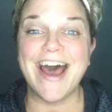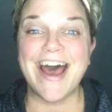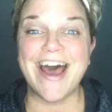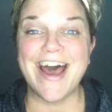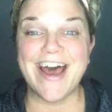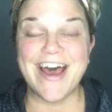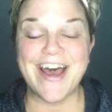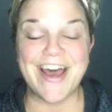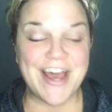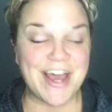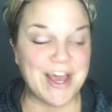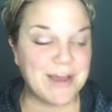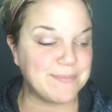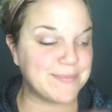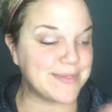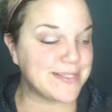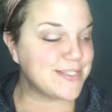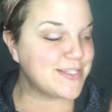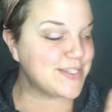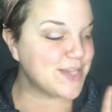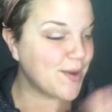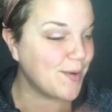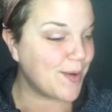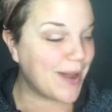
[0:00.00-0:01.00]

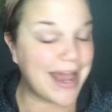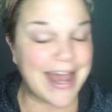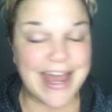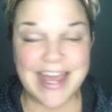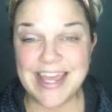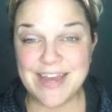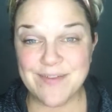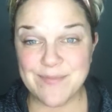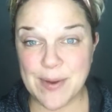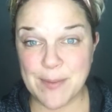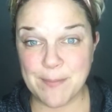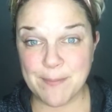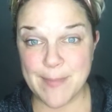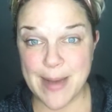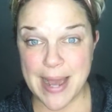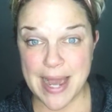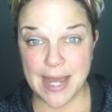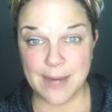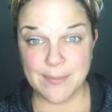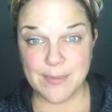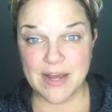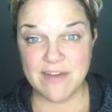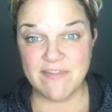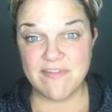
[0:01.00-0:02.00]
So I am a
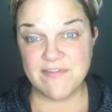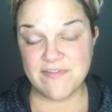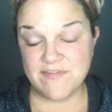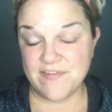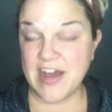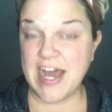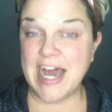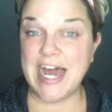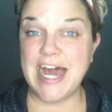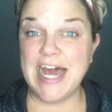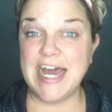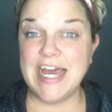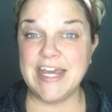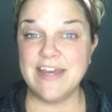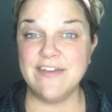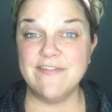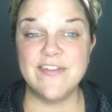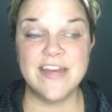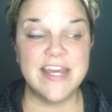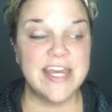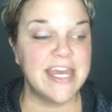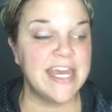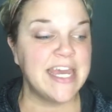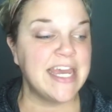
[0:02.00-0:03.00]
mom of
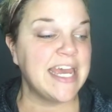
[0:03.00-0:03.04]
5